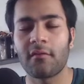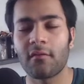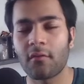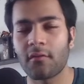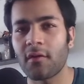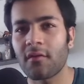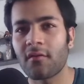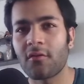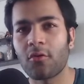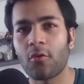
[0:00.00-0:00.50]

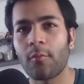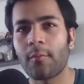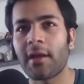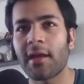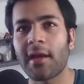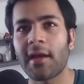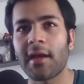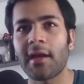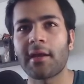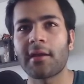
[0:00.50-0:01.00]
just
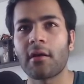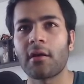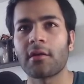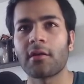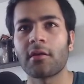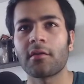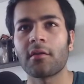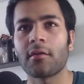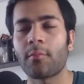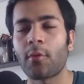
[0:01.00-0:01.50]
duplicate
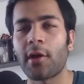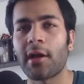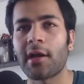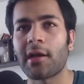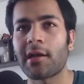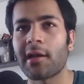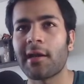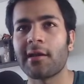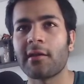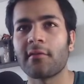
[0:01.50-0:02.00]
another
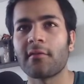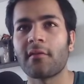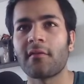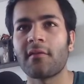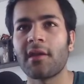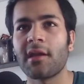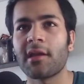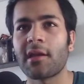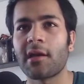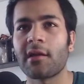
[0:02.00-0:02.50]
point light in the
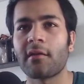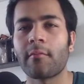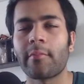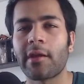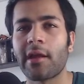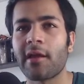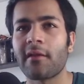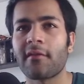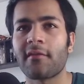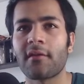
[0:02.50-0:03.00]
scene and
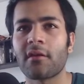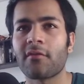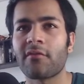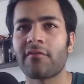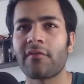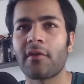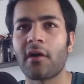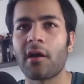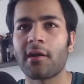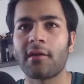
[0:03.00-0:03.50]
place it
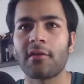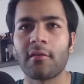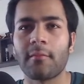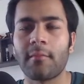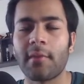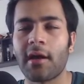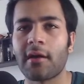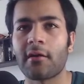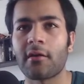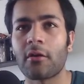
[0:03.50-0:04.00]
far in the
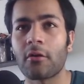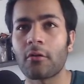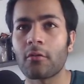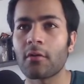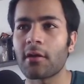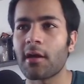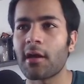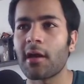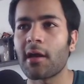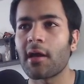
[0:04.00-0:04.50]

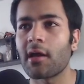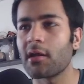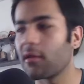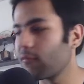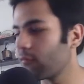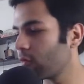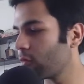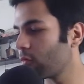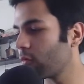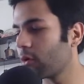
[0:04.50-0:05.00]
background and
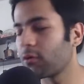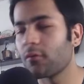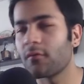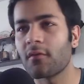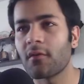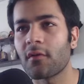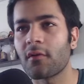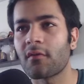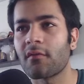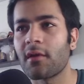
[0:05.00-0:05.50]
if you were to
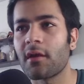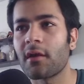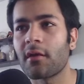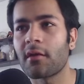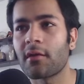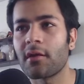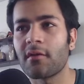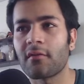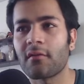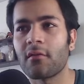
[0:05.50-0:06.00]
just
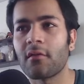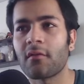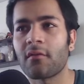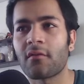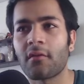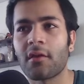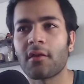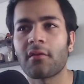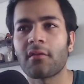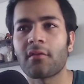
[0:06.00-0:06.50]
increase the
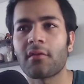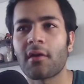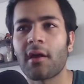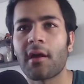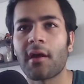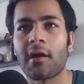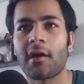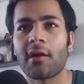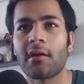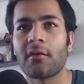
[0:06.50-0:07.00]
strength
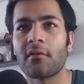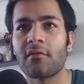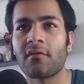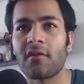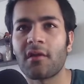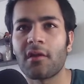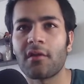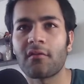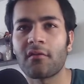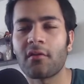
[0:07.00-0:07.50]
and
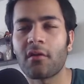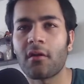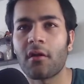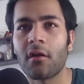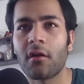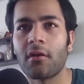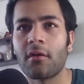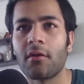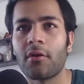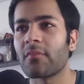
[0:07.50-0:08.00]
change the
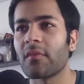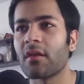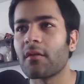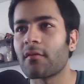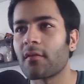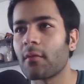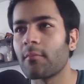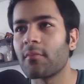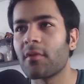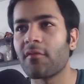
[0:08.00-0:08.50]
color to
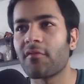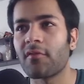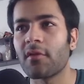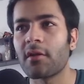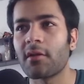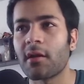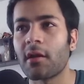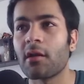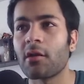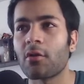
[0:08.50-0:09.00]
some
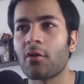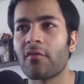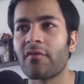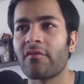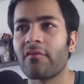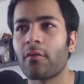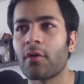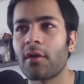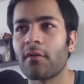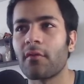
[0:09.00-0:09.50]
different tint of
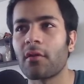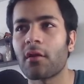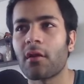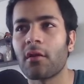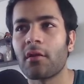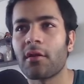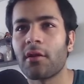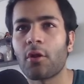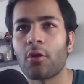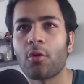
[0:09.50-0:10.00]
whatever
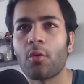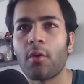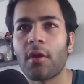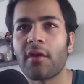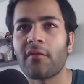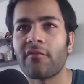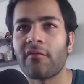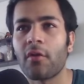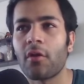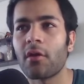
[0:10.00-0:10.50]
color you're
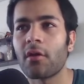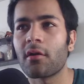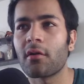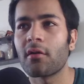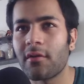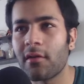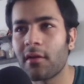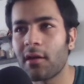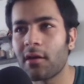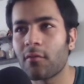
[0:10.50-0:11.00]
going for, uh,
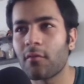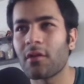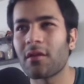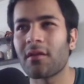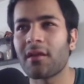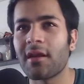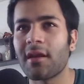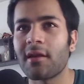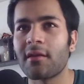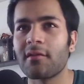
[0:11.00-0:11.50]
it will
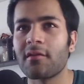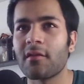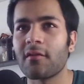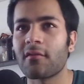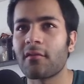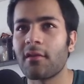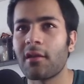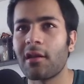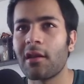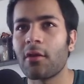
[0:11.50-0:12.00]
create
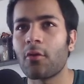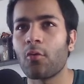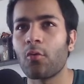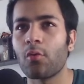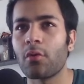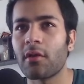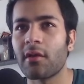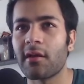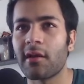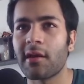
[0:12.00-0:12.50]
this really
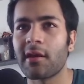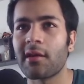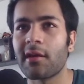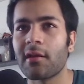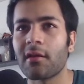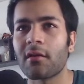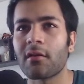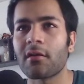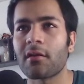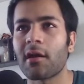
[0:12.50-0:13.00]
cool
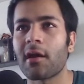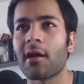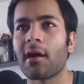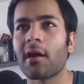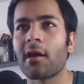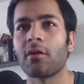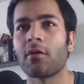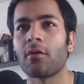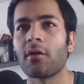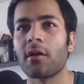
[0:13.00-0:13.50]
gradient
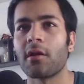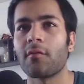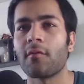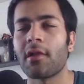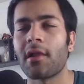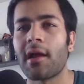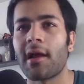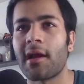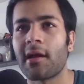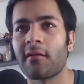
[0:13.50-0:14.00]
and it
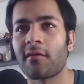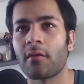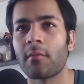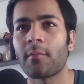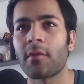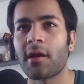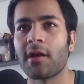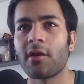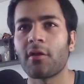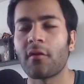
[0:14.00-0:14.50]
will add
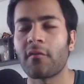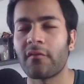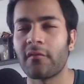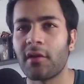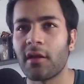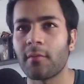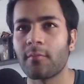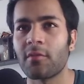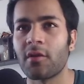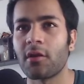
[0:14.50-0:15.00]
some kind of
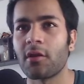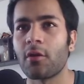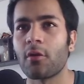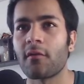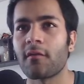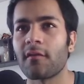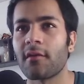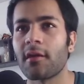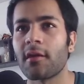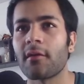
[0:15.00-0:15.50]
depth in your
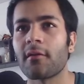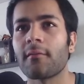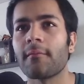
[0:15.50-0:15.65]
scene.